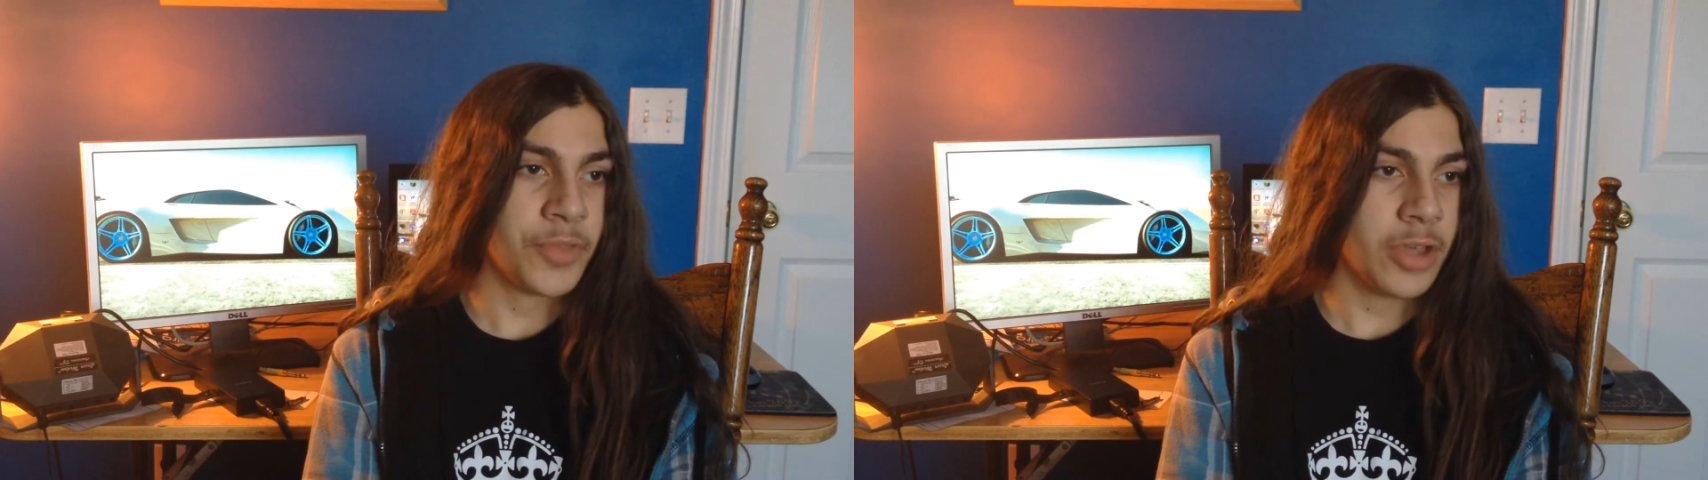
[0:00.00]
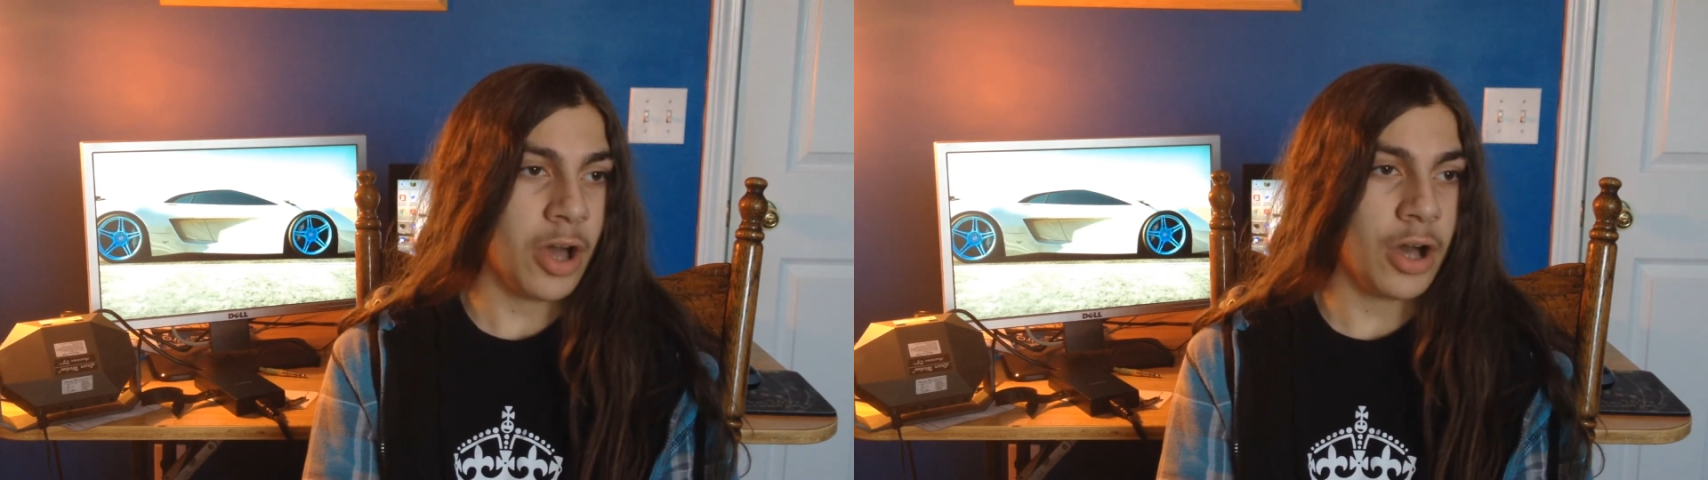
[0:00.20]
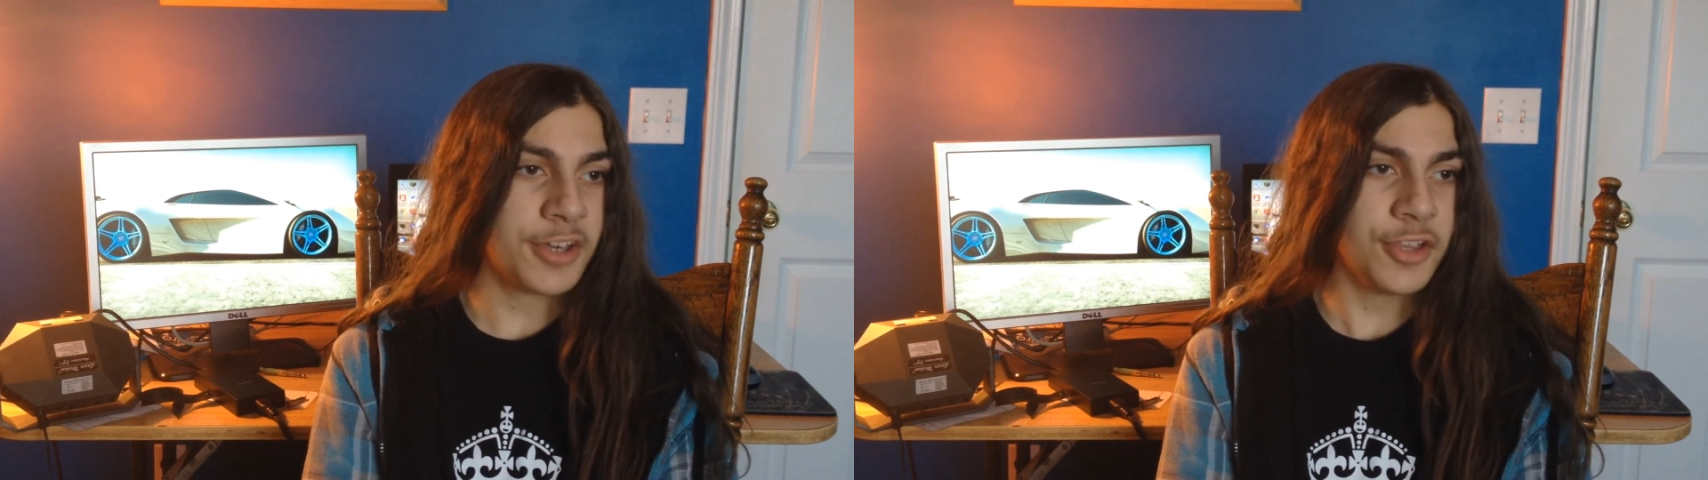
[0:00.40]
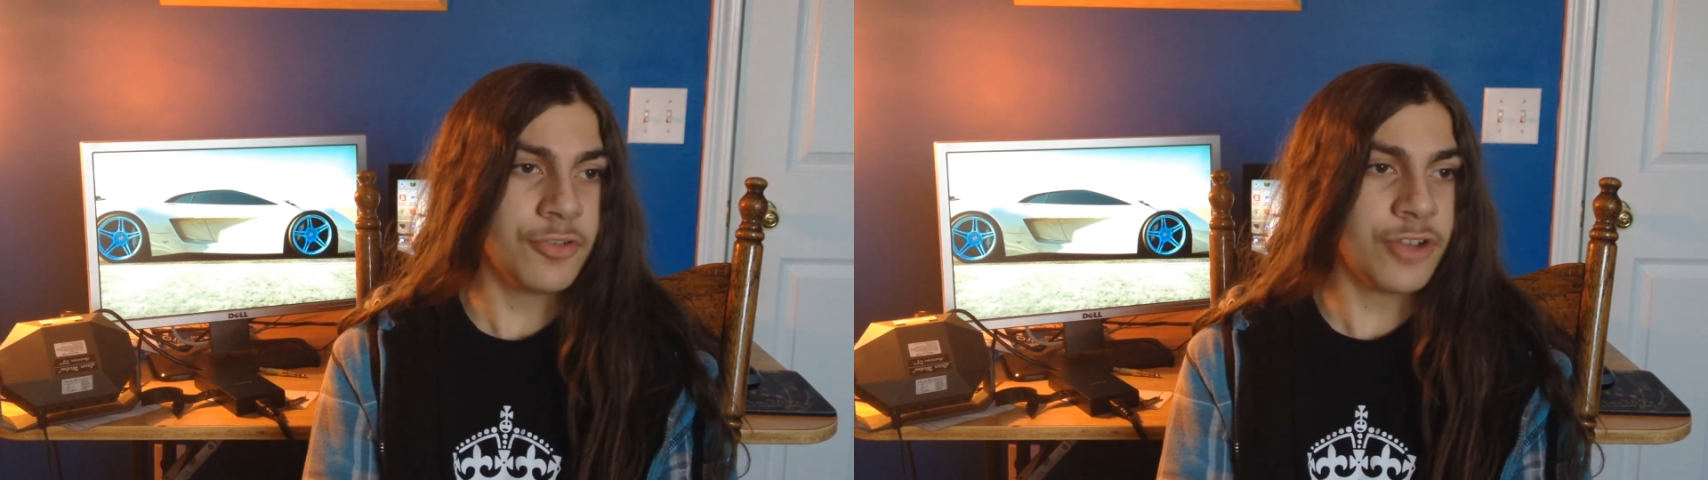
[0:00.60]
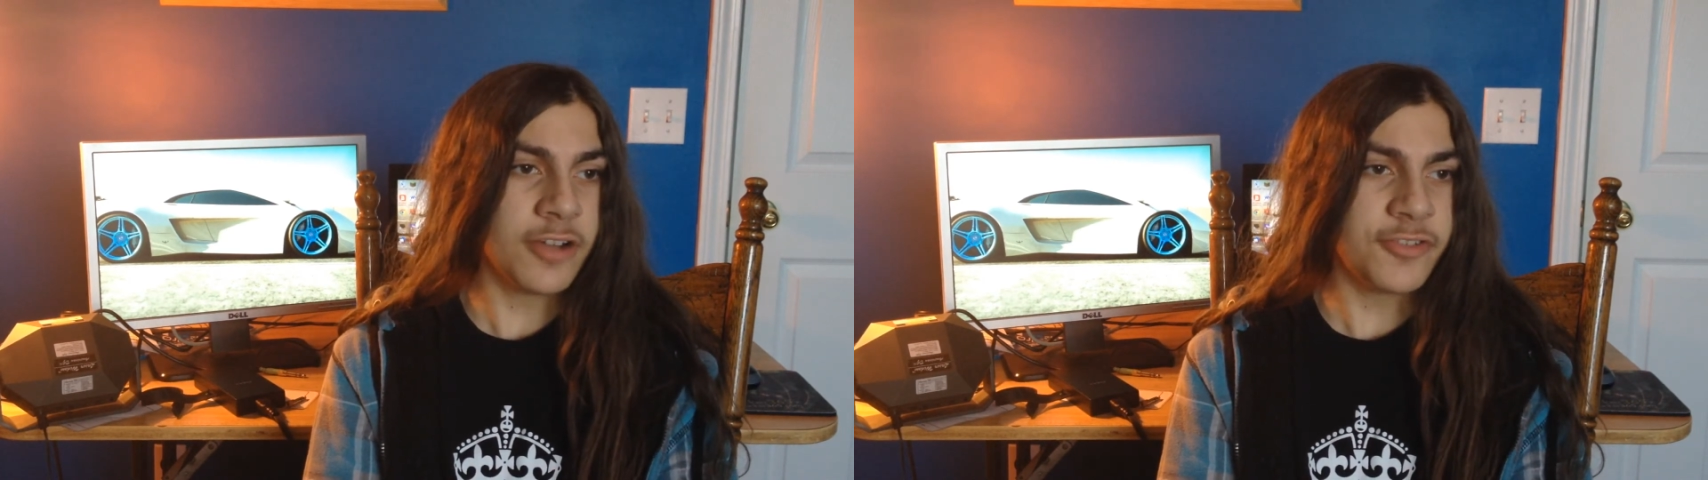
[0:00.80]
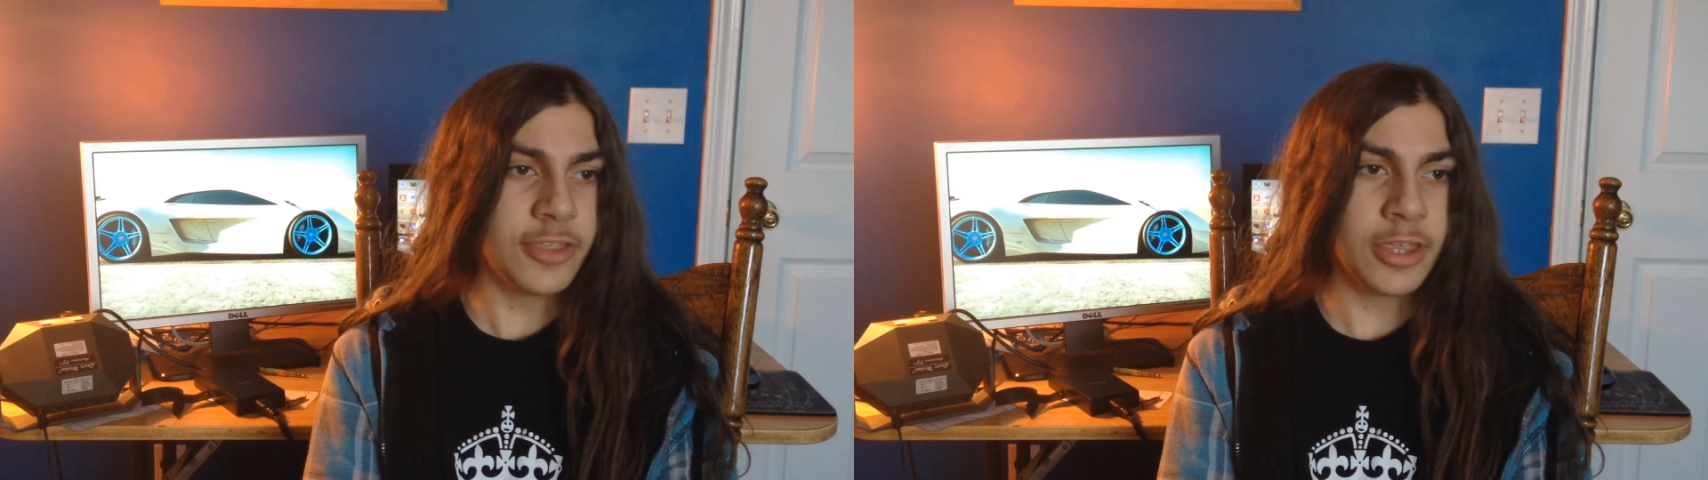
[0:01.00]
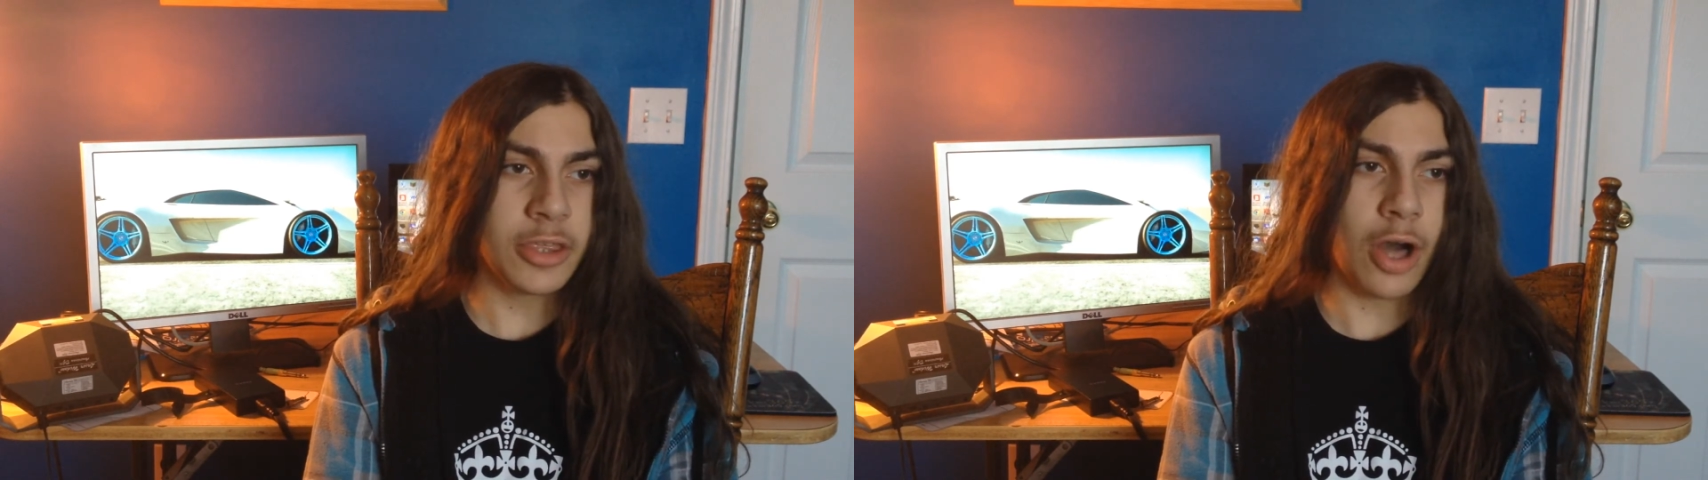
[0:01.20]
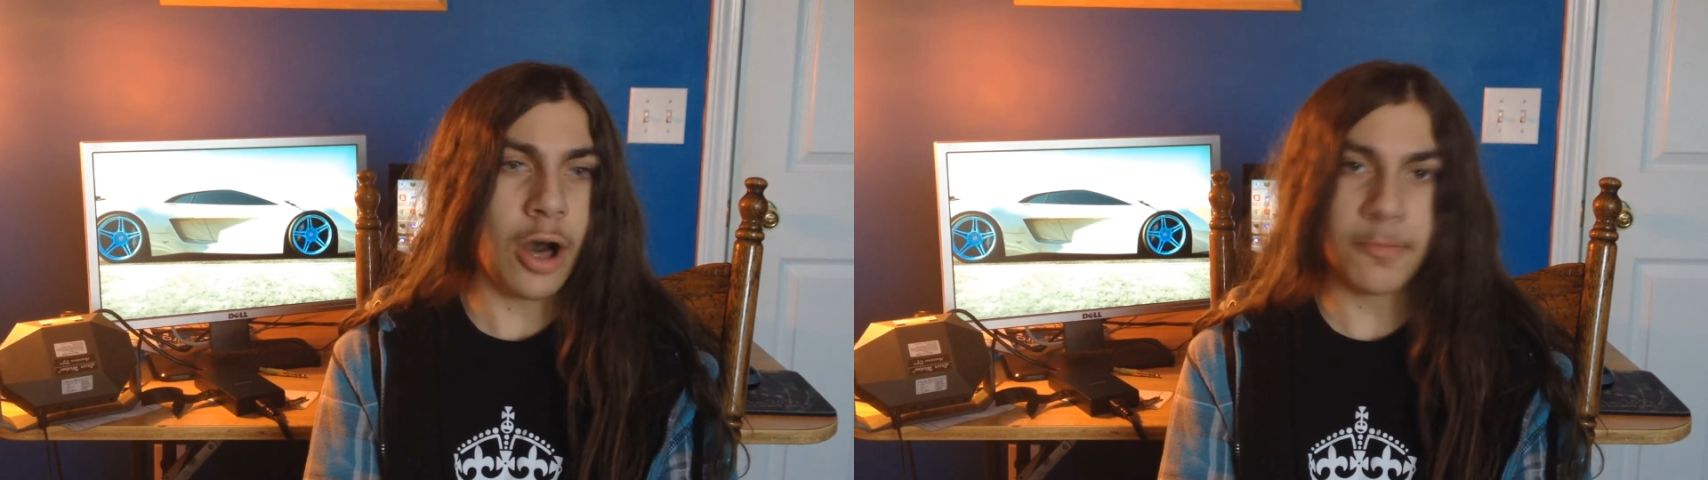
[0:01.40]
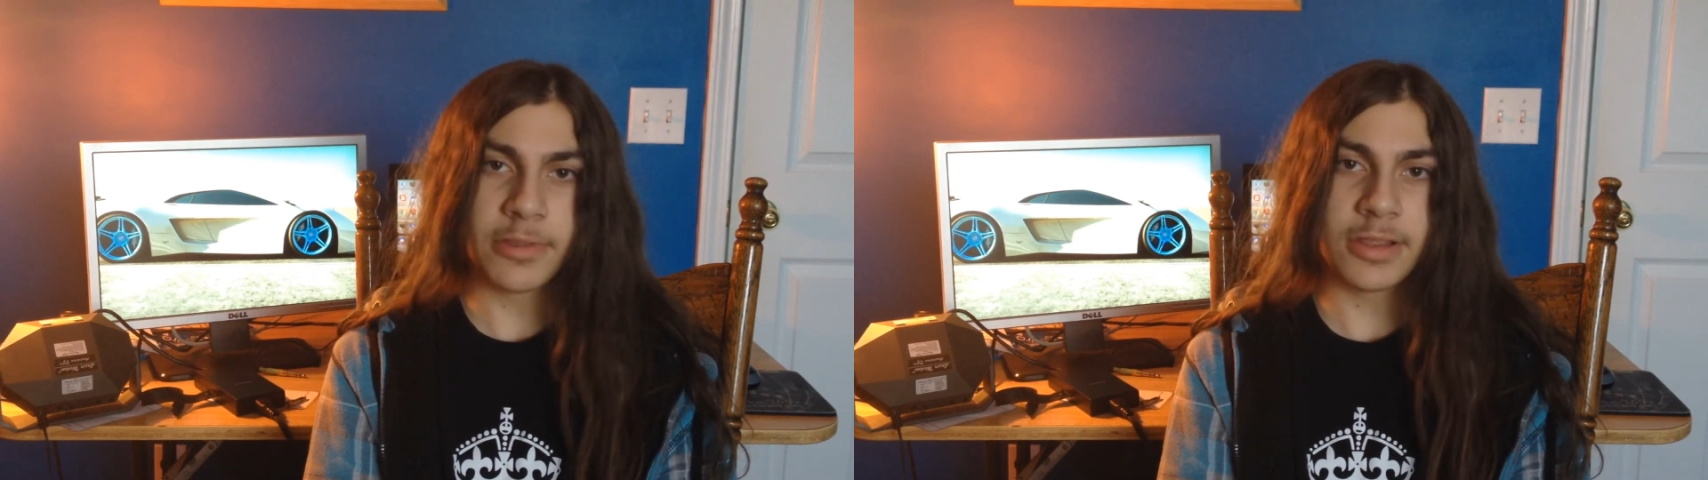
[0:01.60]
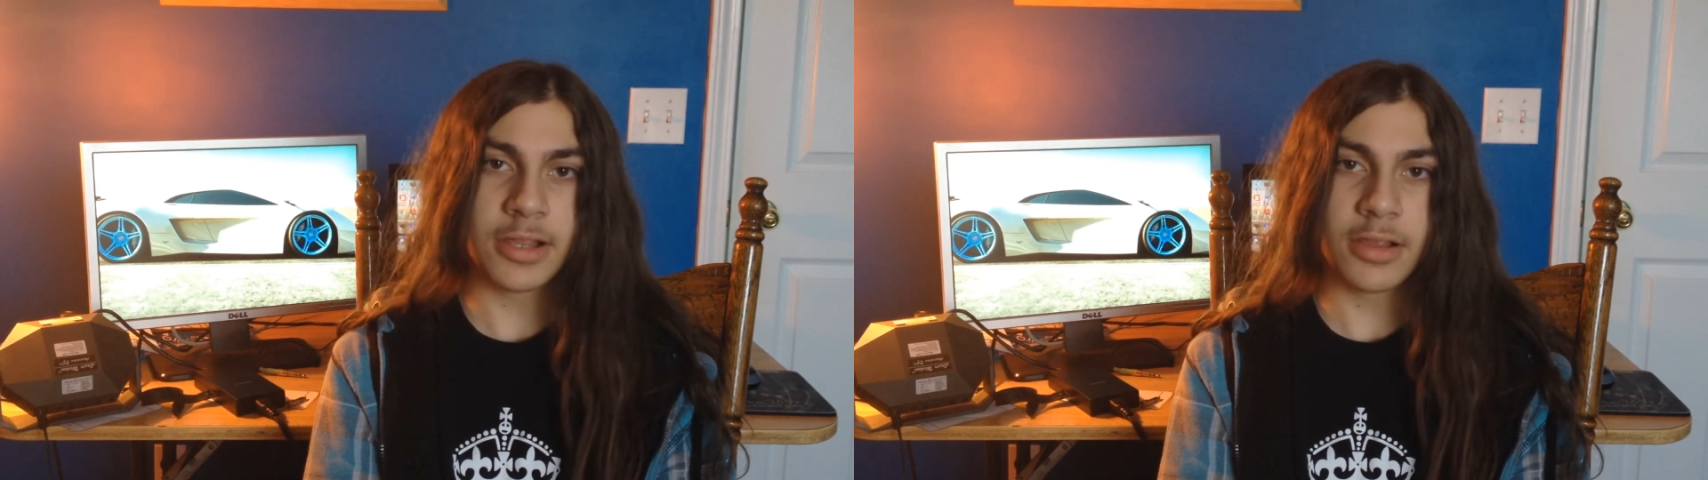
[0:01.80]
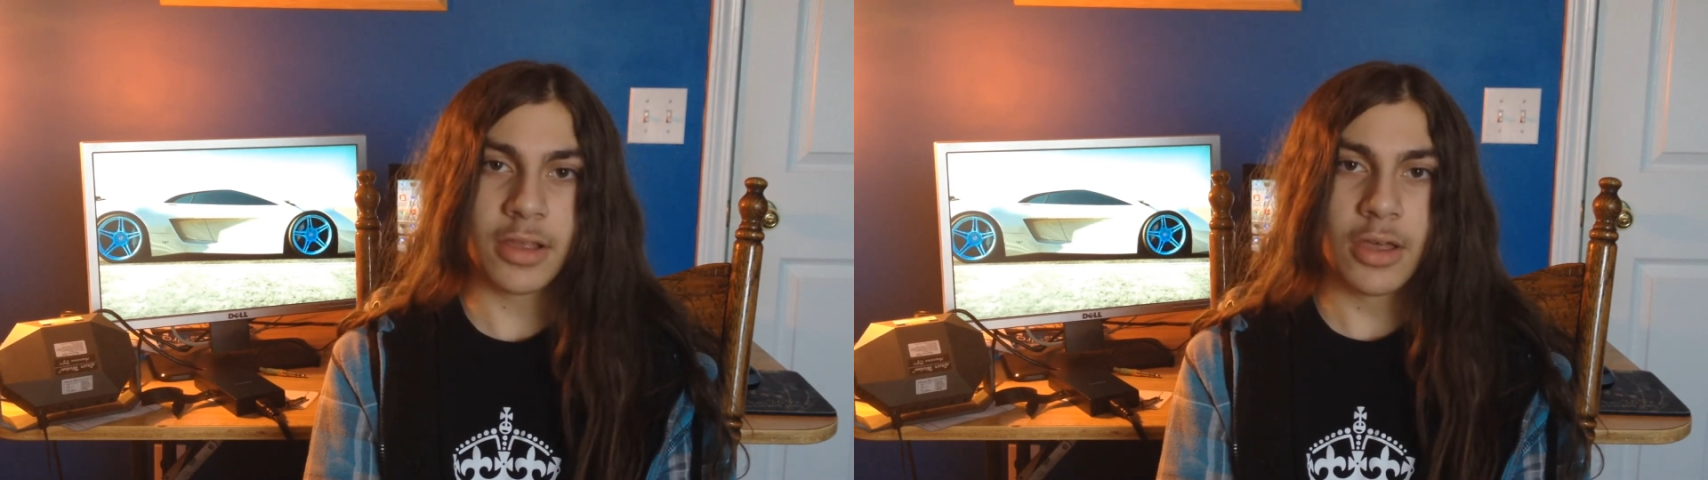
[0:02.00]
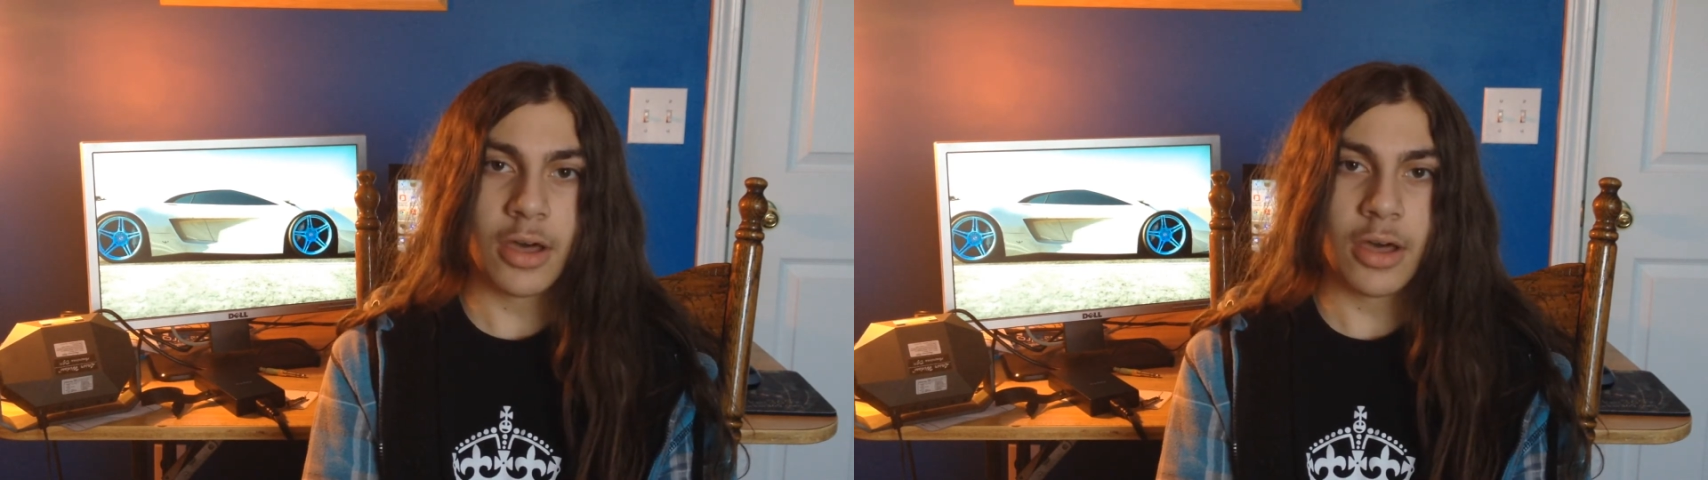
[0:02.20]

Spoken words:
can you touch the opposite